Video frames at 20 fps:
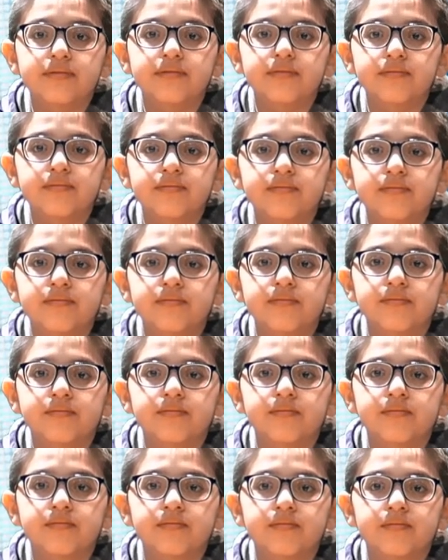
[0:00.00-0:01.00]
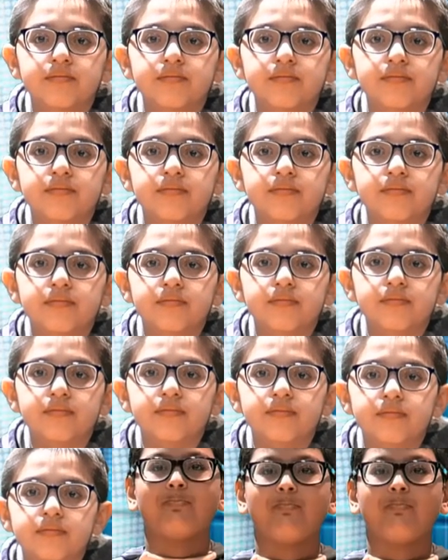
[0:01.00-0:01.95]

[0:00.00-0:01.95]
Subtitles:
(no one is talking)